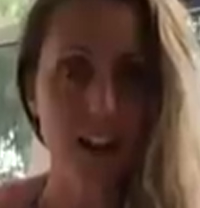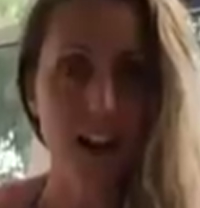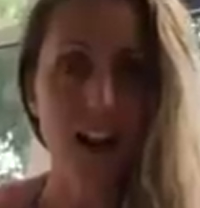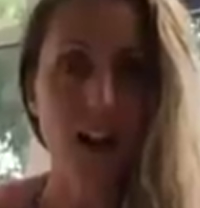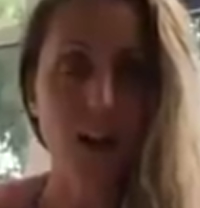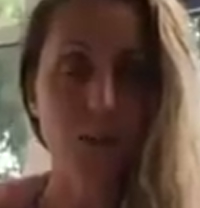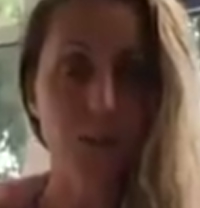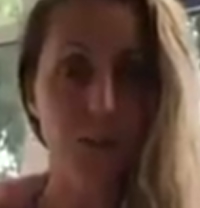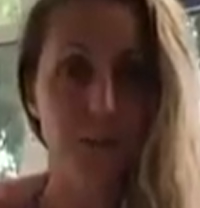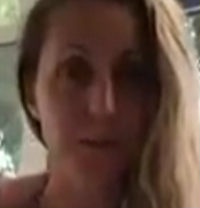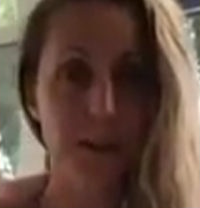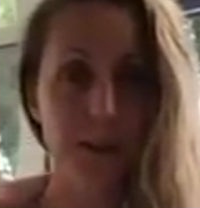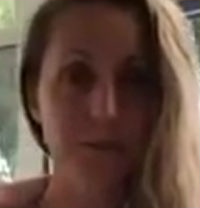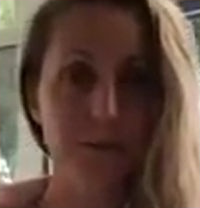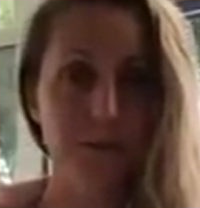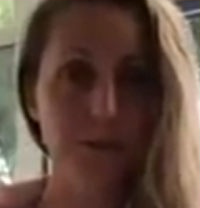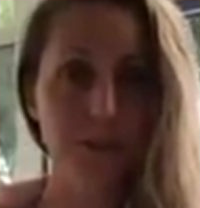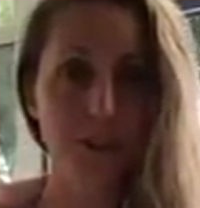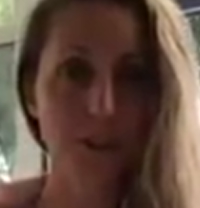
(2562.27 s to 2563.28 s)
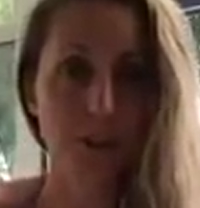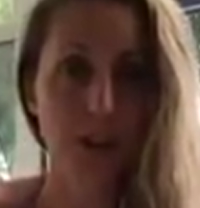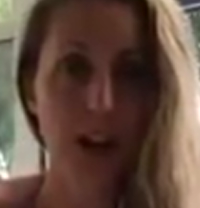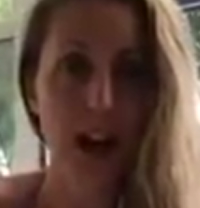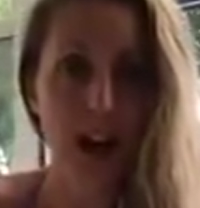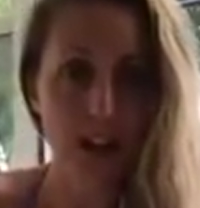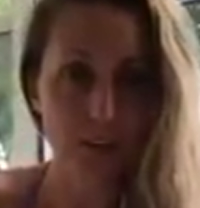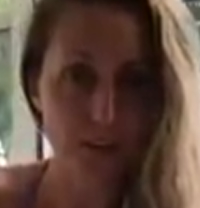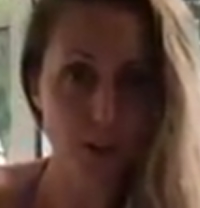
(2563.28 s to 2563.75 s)
Helping people to
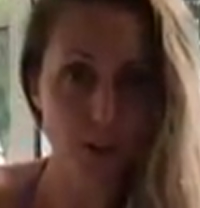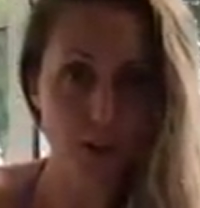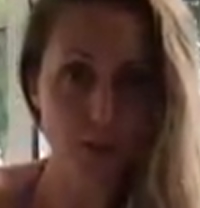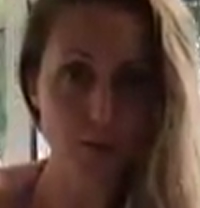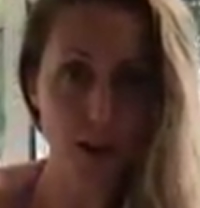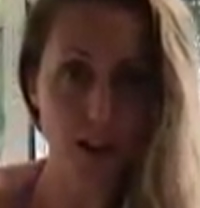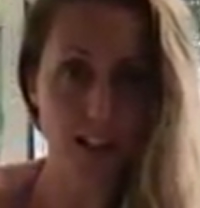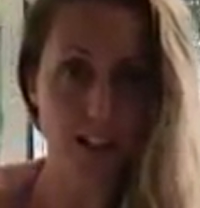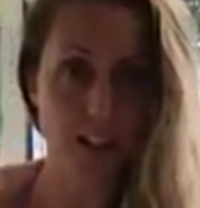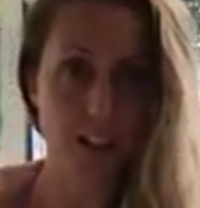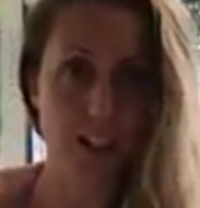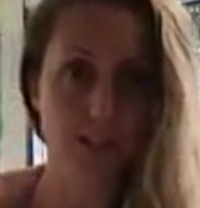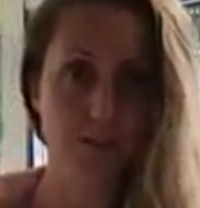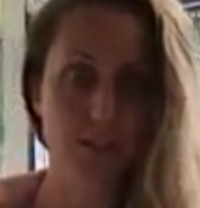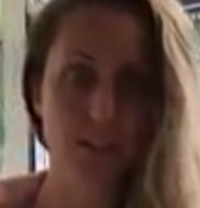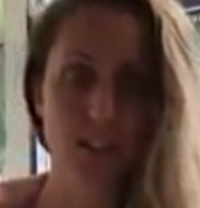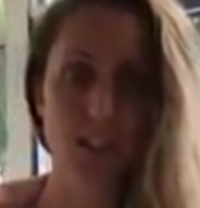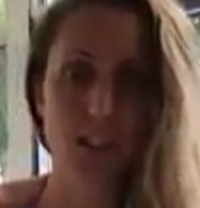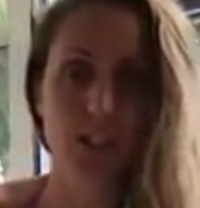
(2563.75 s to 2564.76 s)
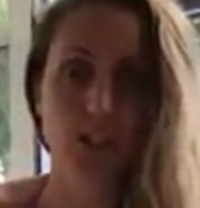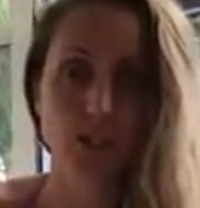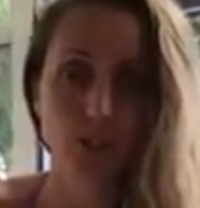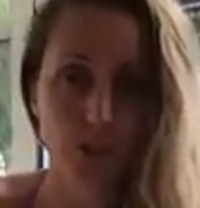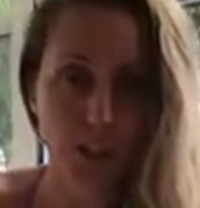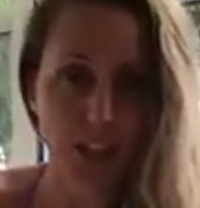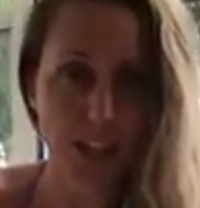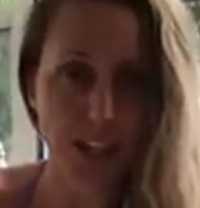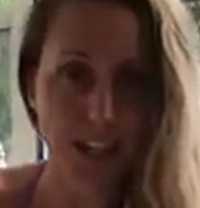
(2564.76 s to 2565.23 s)
have those mind shifts
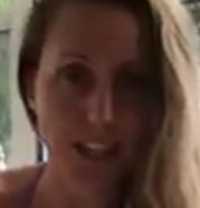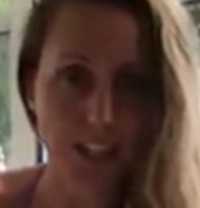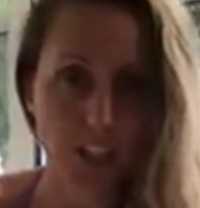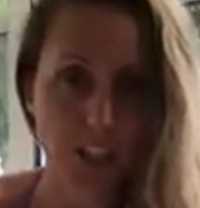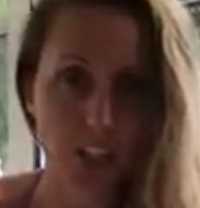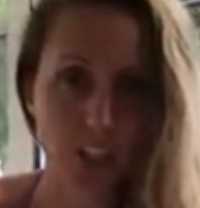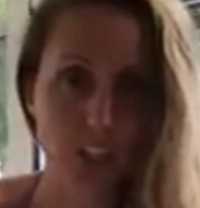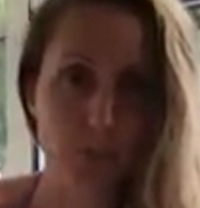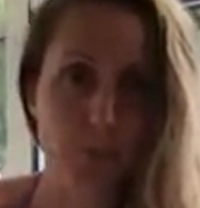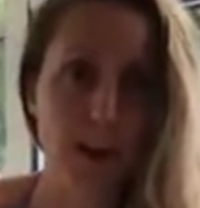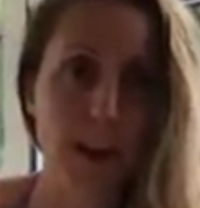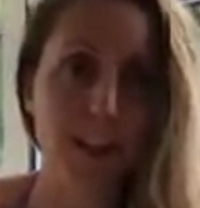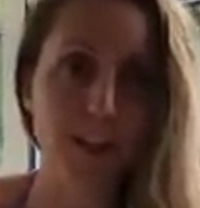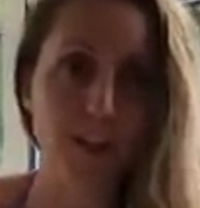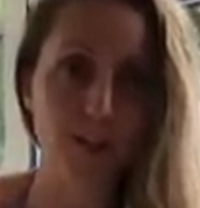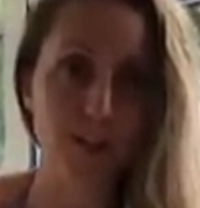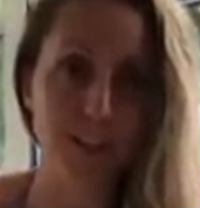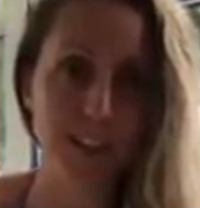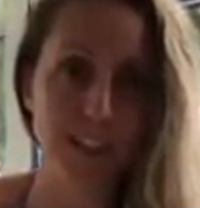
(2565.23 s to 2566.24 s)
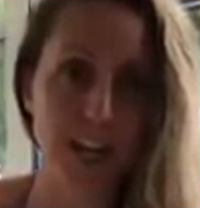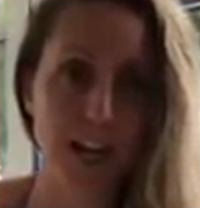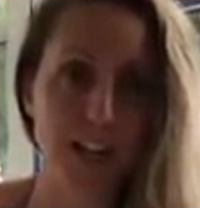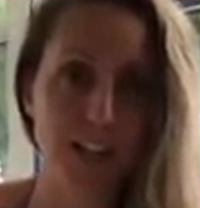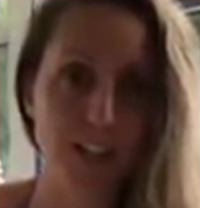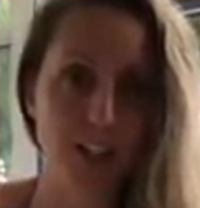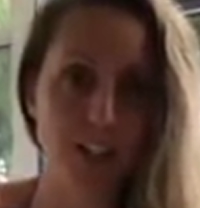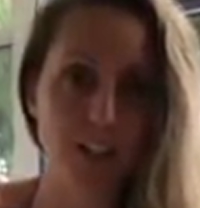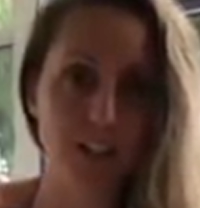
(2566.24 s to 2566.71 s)
so they can make those
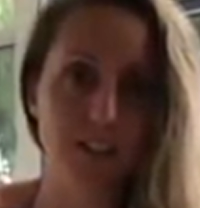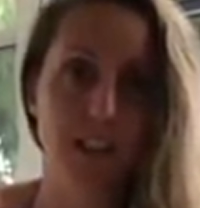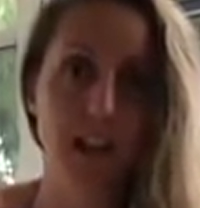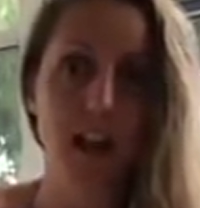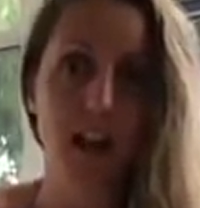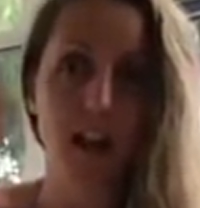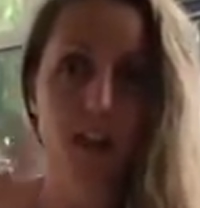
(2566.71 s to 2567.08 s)
changes.